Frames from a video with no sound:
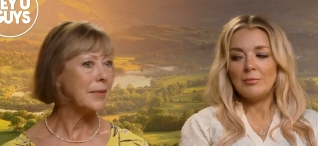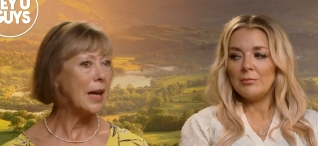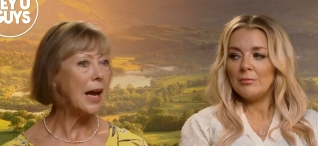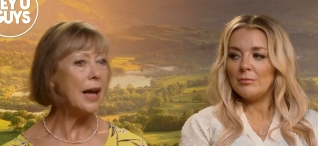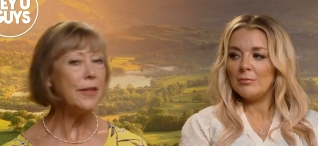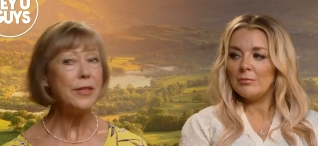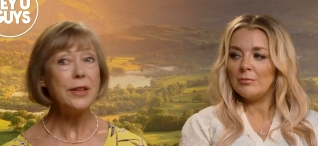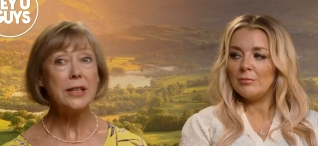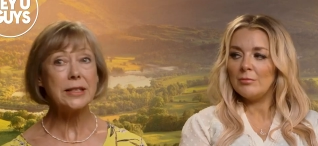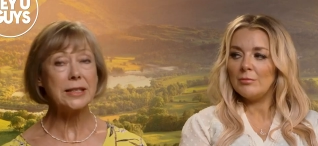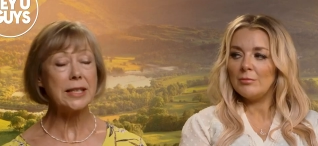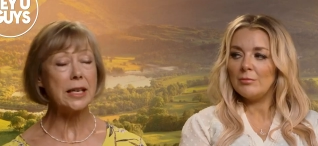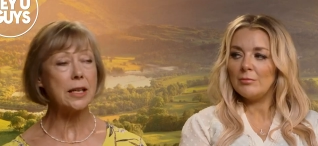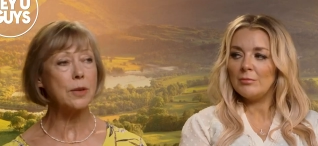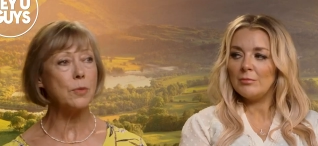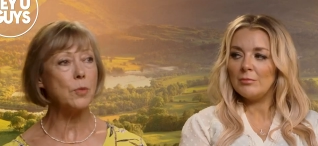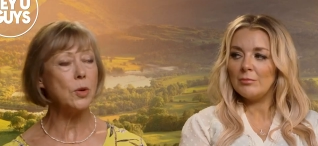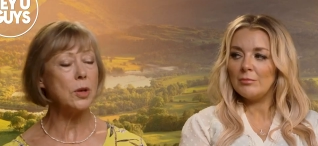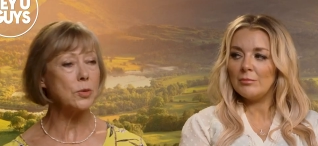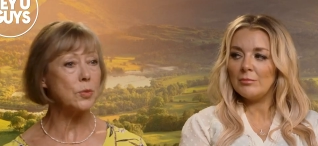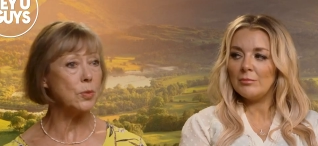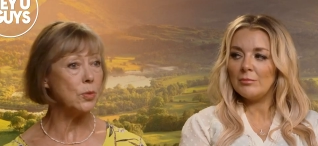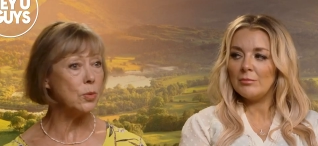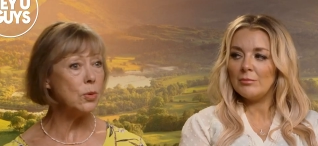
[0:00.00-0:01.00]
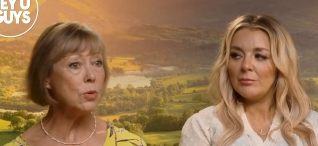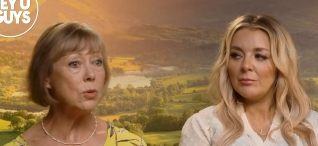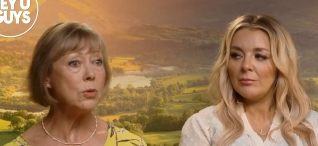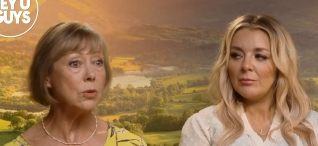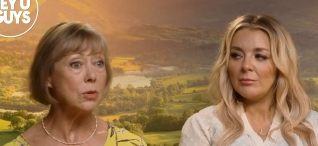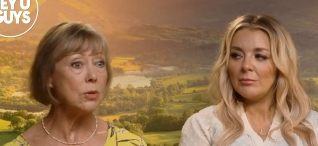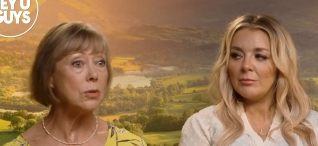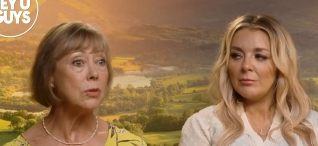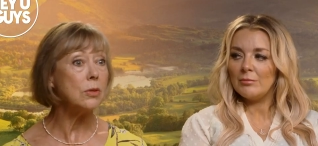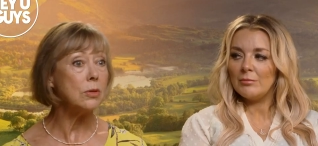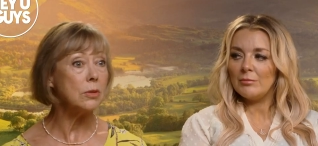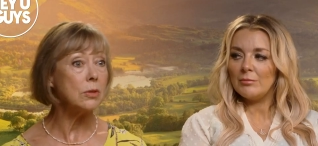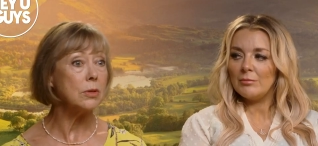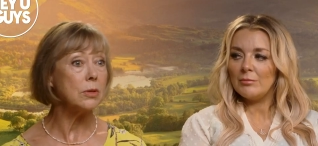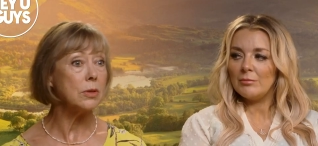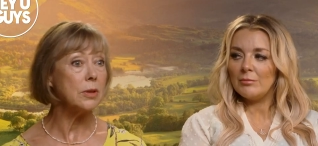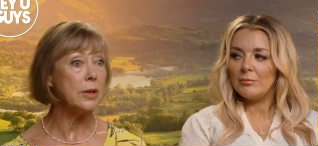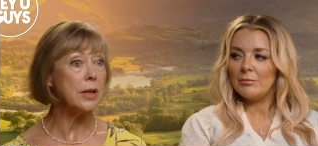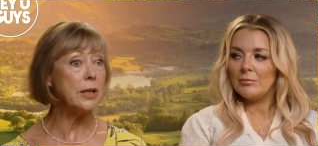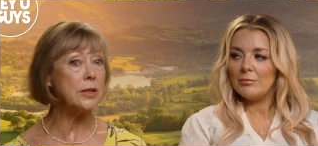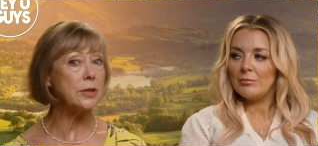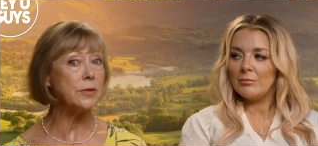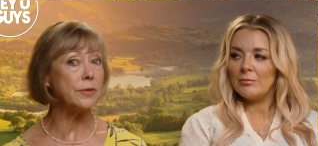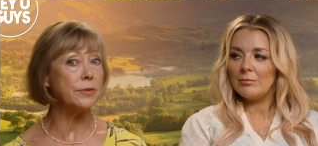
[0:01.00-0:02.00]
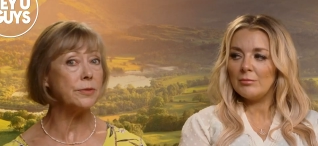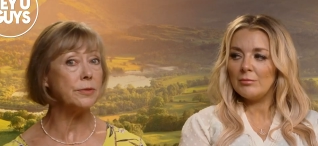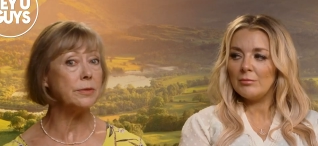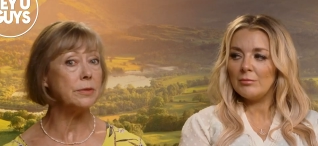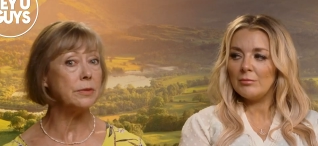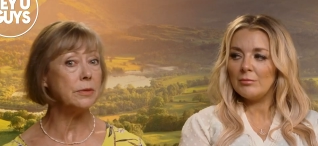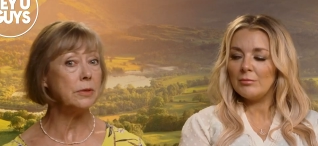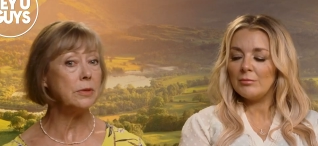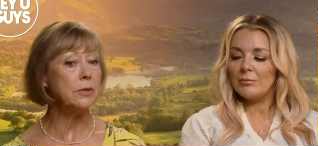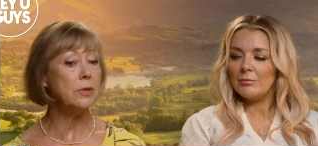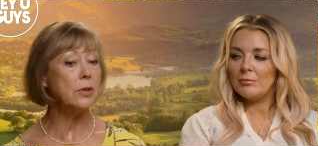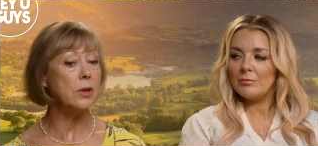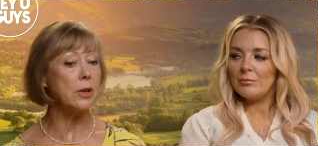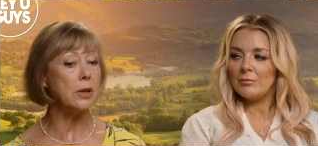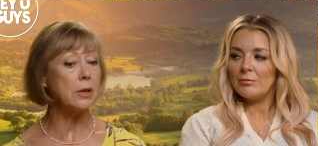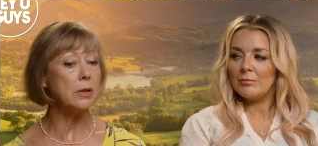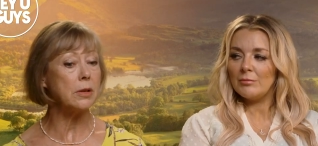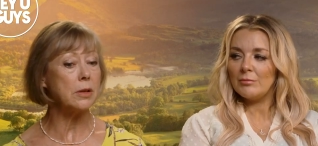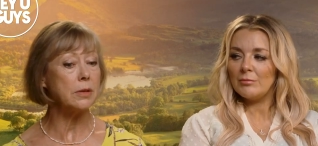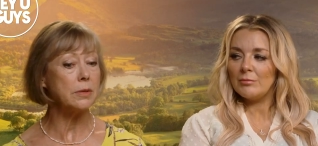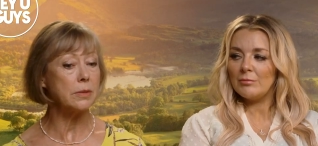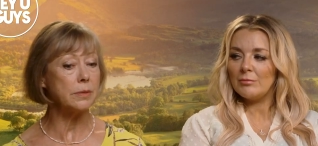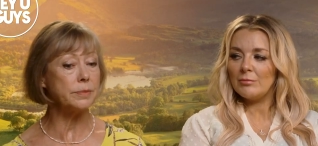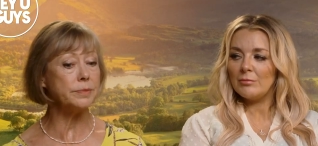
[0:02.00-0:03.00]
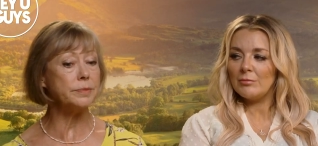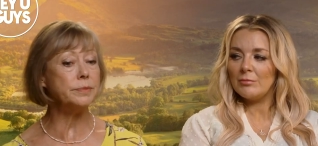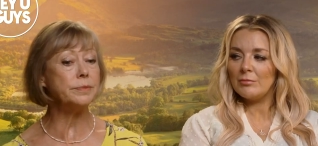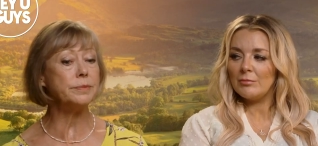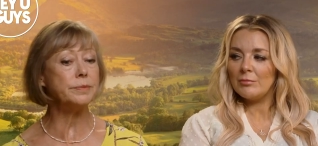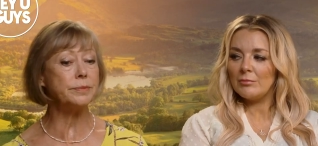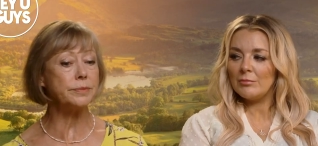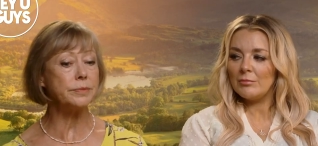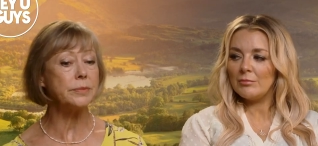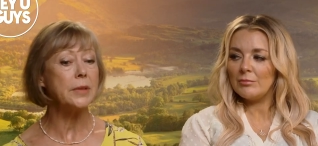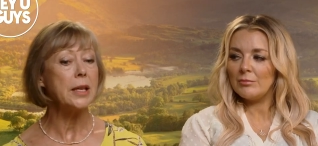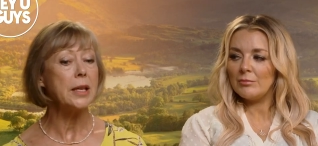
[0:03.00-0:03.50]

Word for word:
Speaker 1: I think Second World War is, you know,